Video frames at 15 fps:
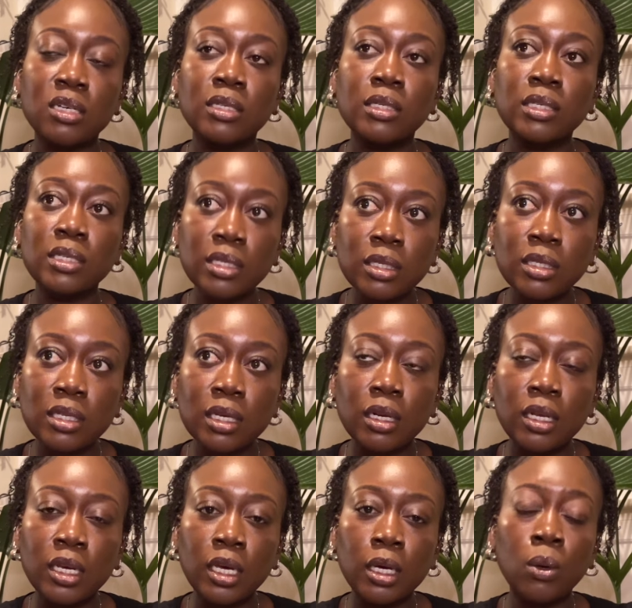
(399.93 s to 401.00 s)

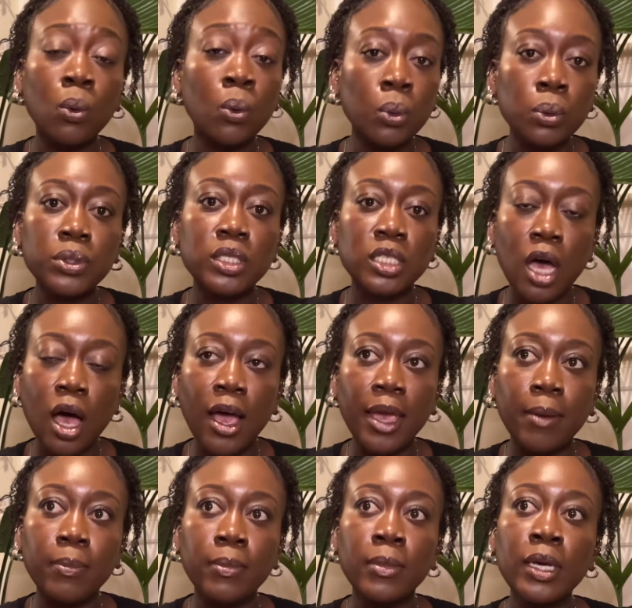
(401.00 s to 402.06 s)
consistently all the
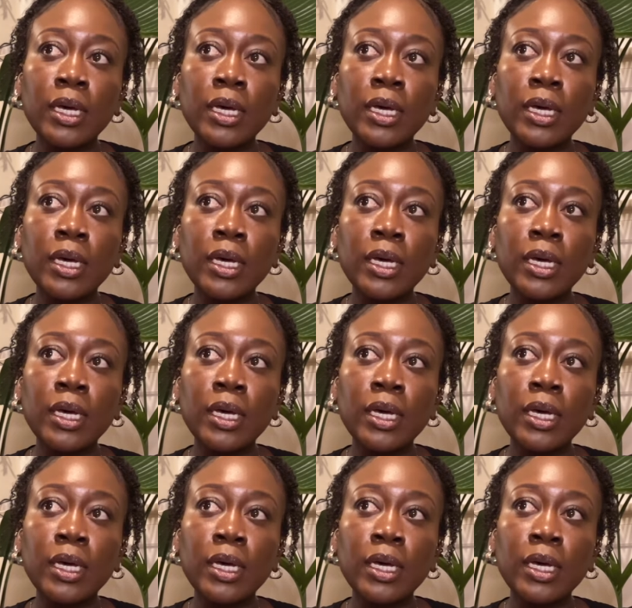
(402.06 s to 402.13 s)
time